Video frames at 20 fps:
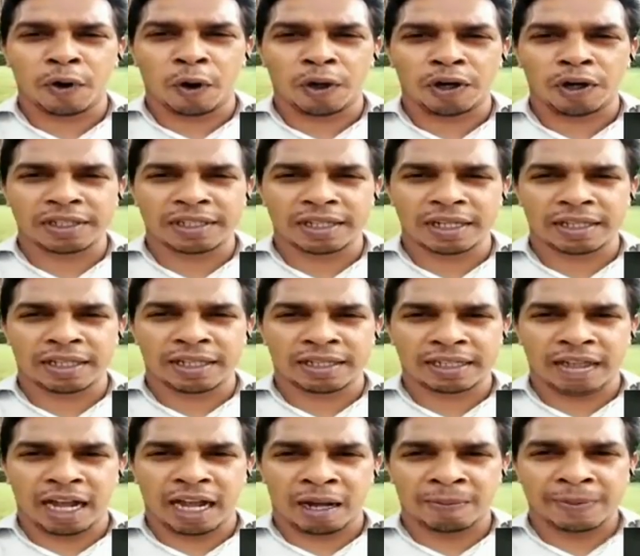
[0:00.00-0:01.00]
Of course, uh,
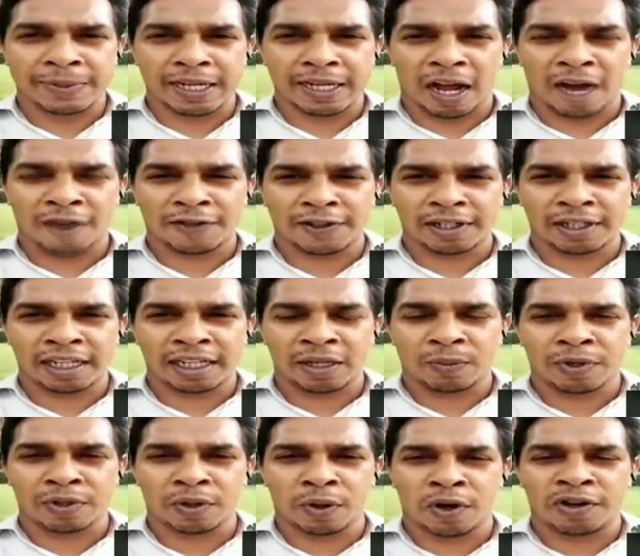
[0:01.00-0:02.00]
this comes after
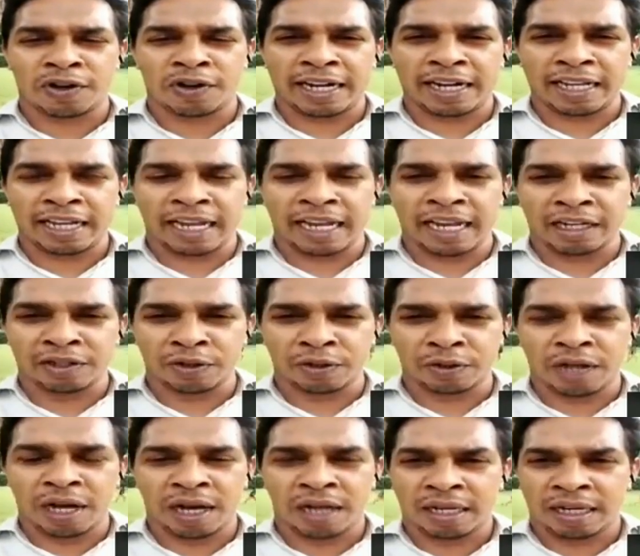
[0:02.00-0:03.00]
he was already
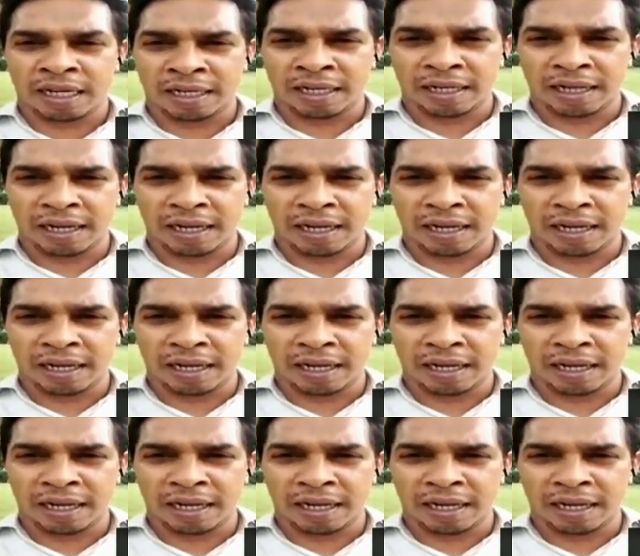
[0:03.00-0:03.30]
in uh,